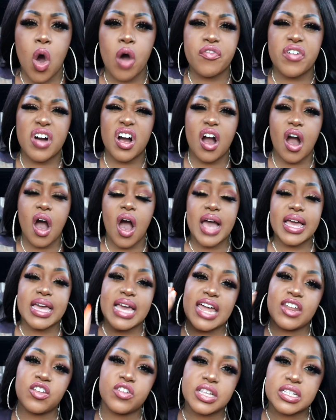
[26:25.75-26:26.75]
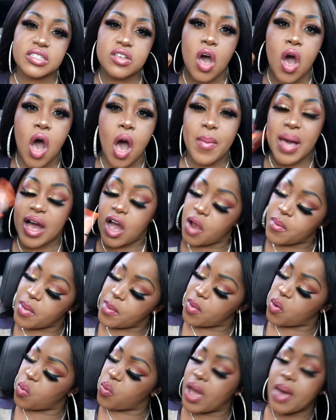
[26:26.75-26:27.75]
of a cut he had on his arm i can't
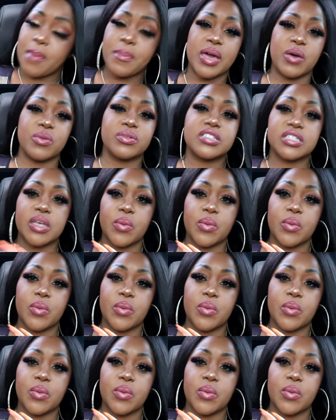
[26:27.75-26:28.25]
remember where but it was